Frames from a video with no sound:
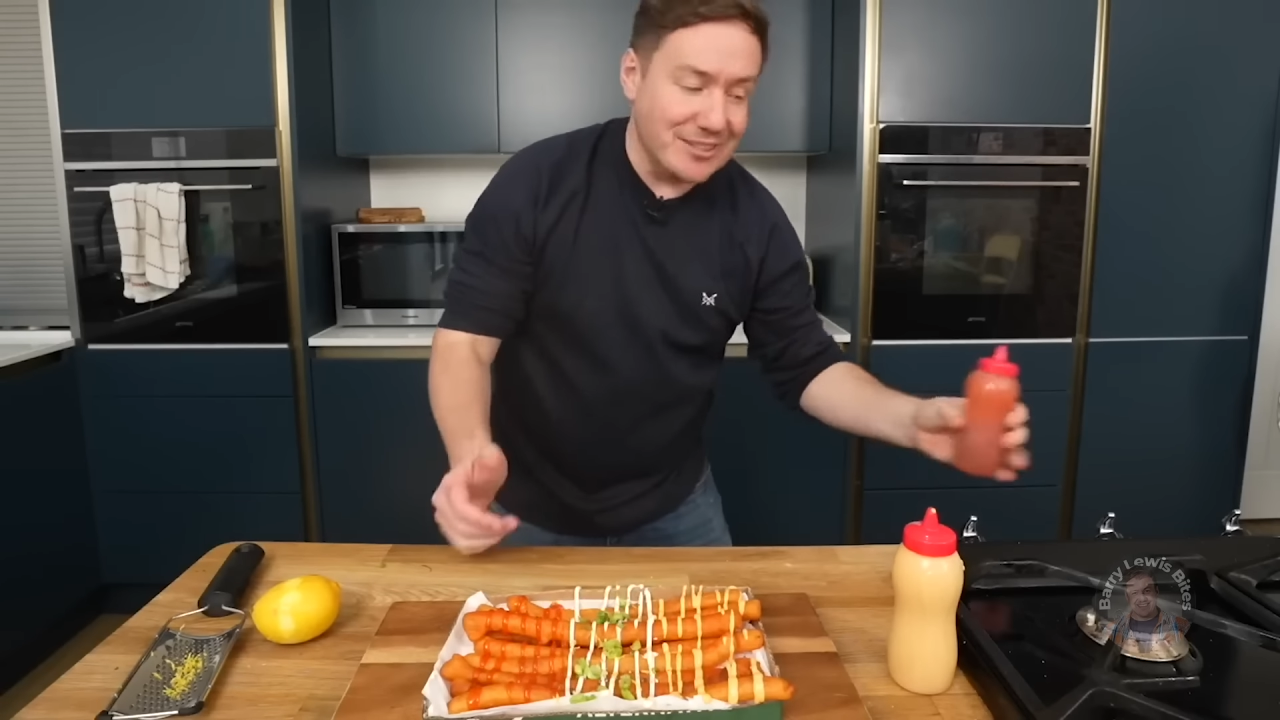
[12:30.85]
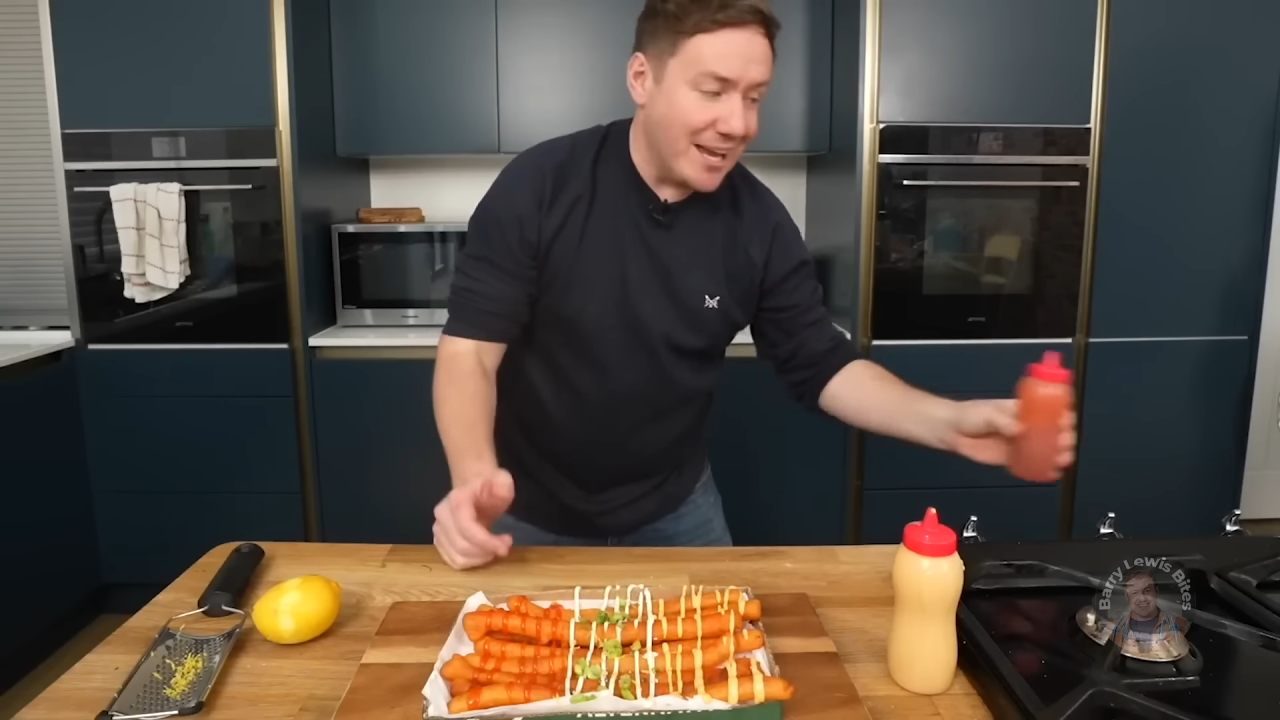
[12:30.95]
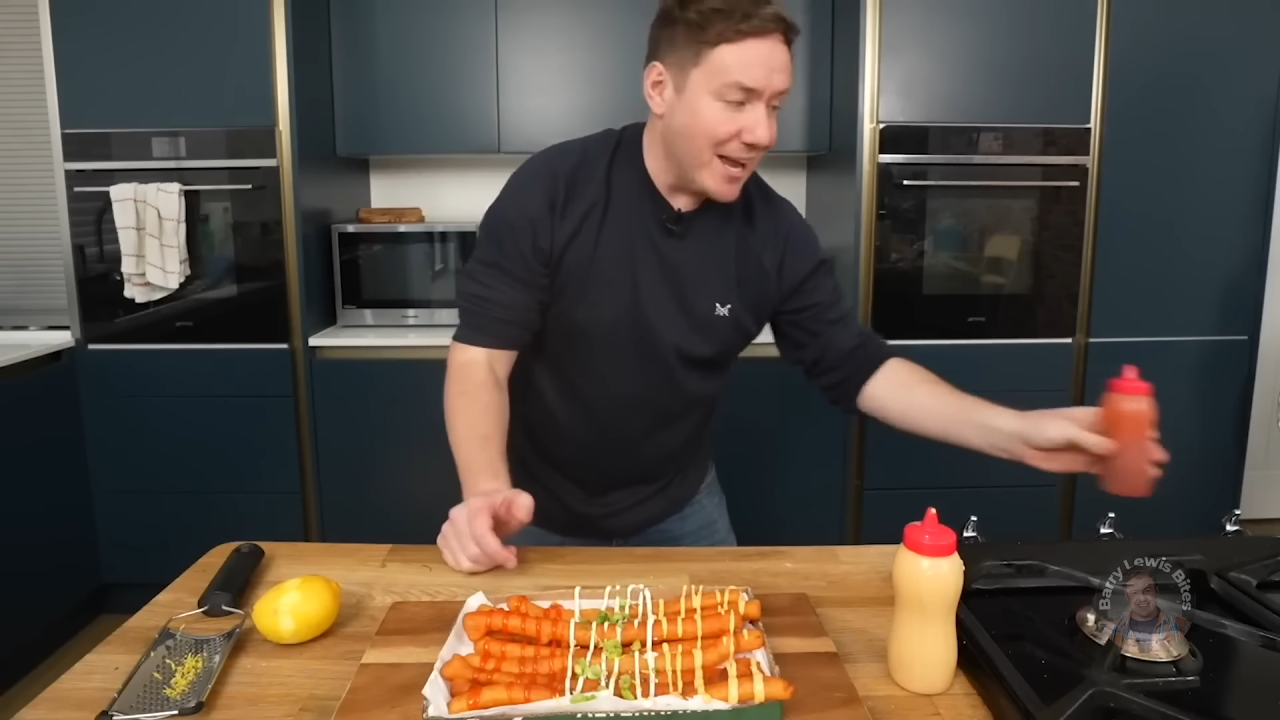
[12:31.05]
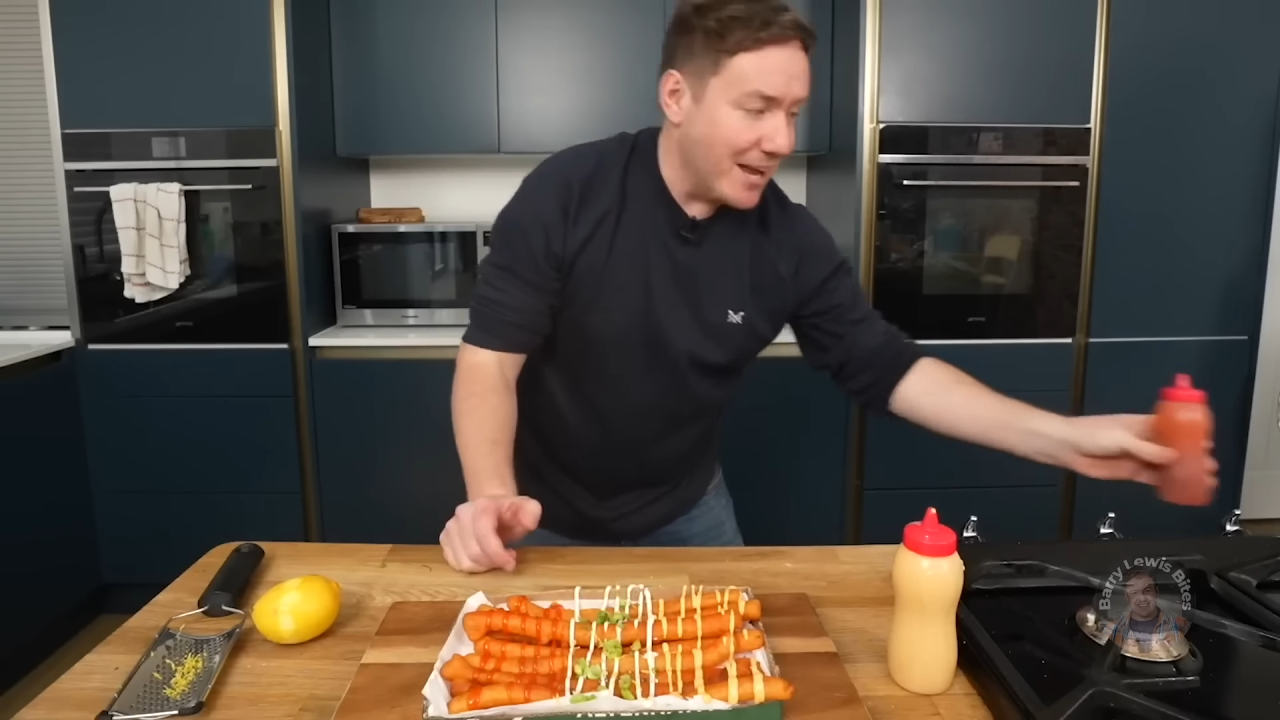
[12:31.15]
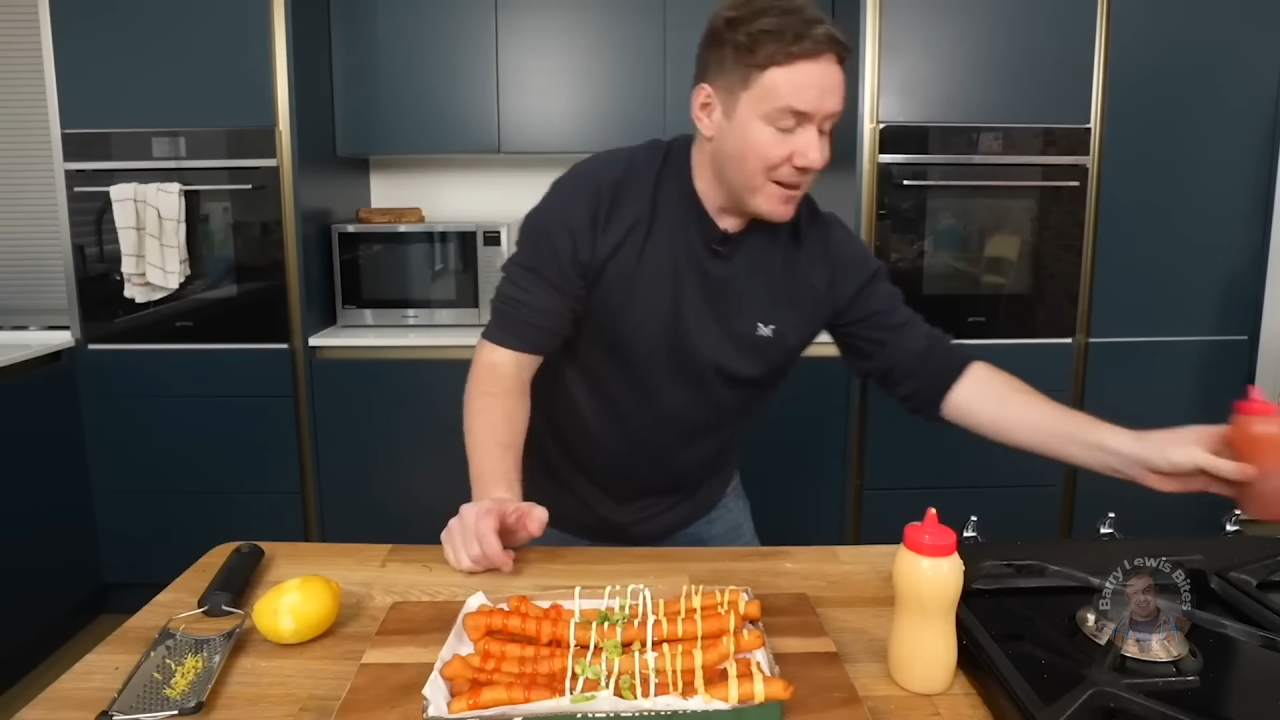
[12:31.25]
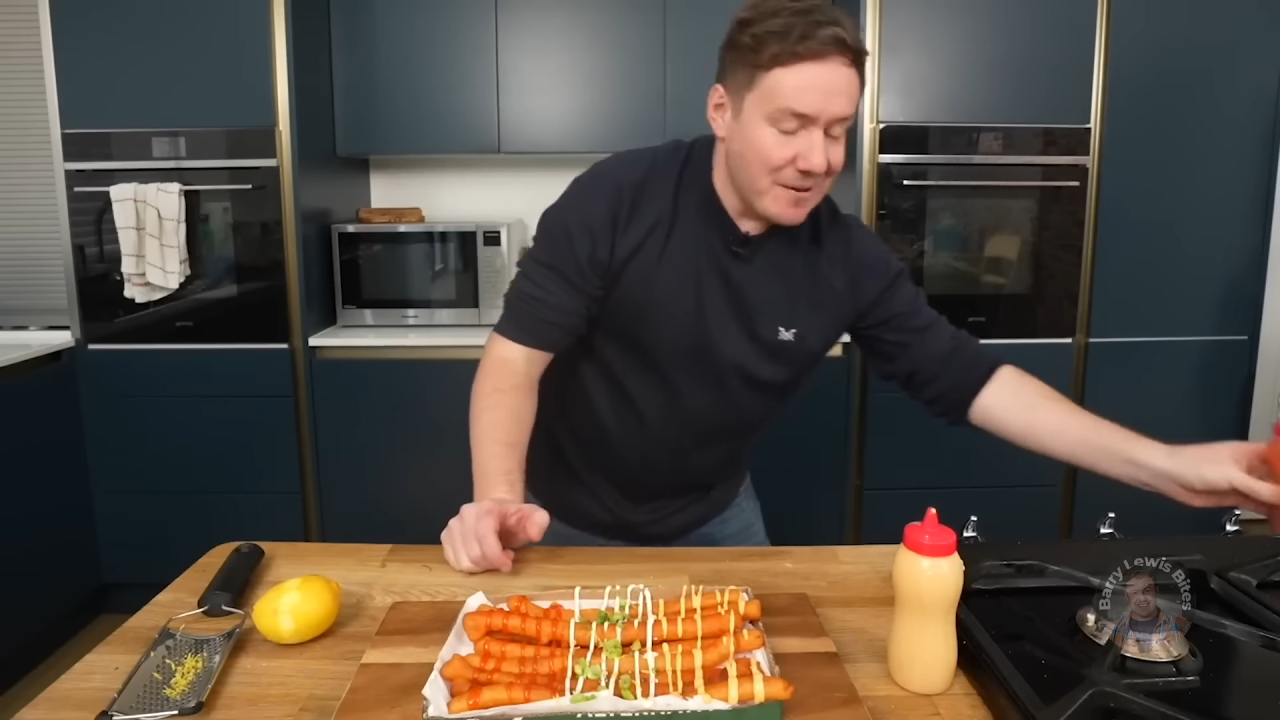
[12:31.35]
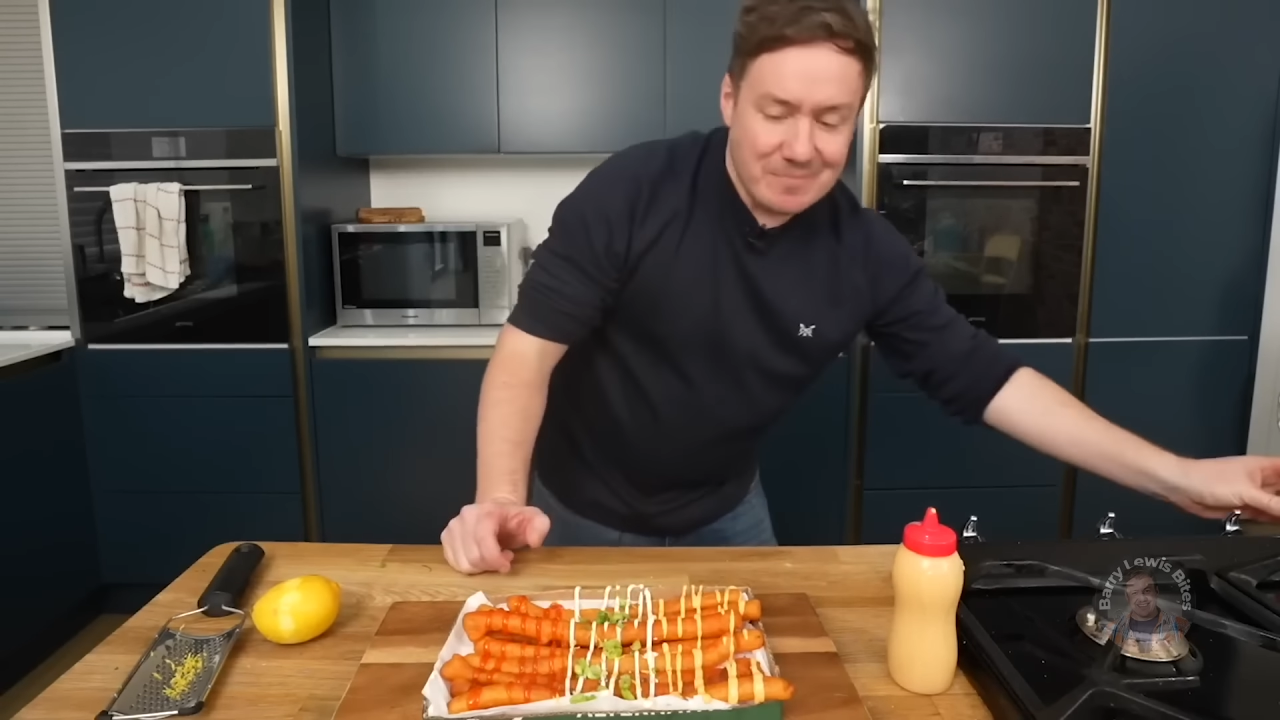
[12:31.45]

on there